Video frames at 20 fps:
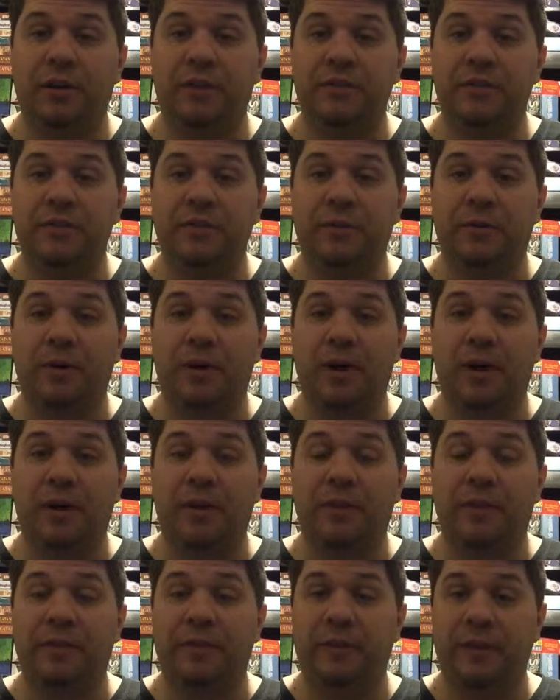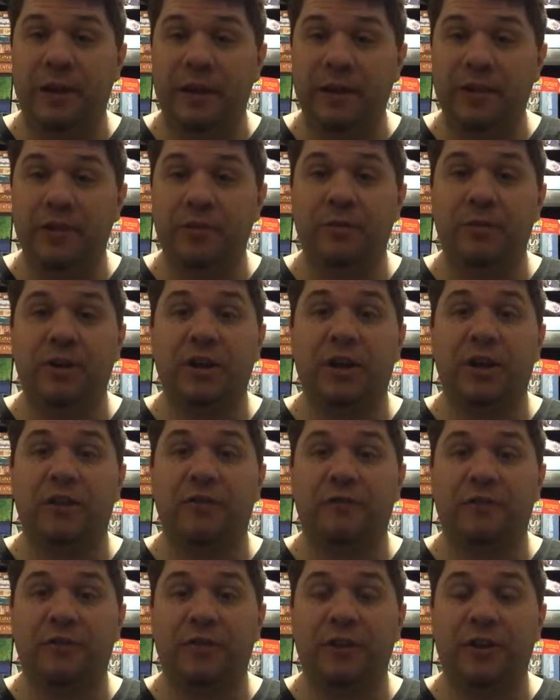So thank you
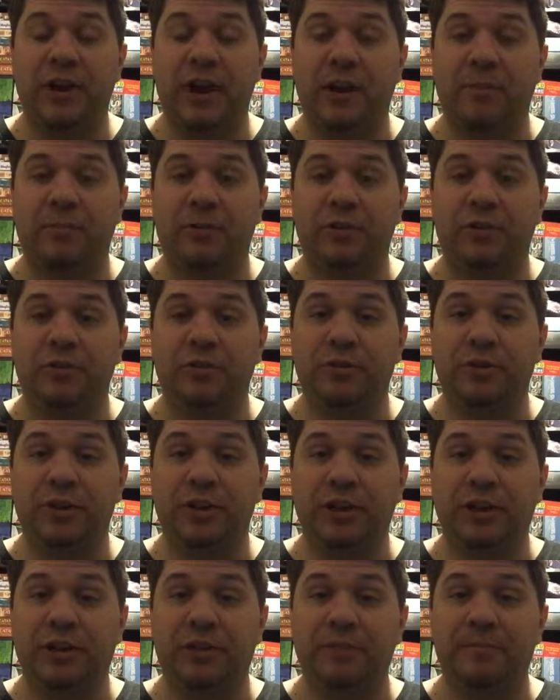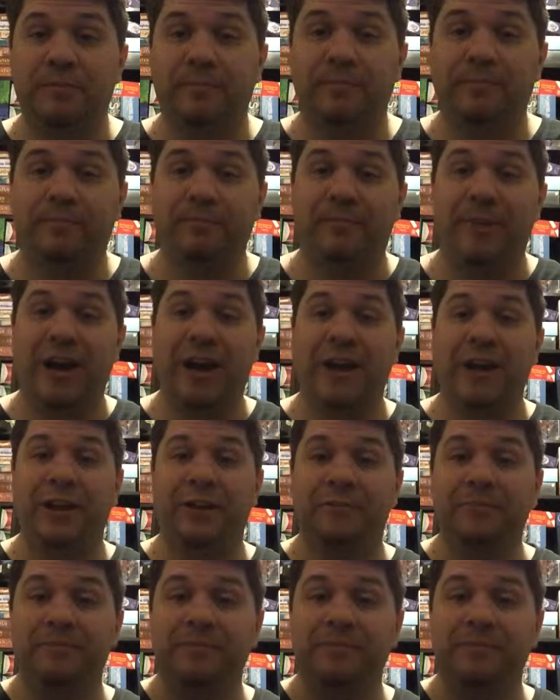again for the opportunity. Bye.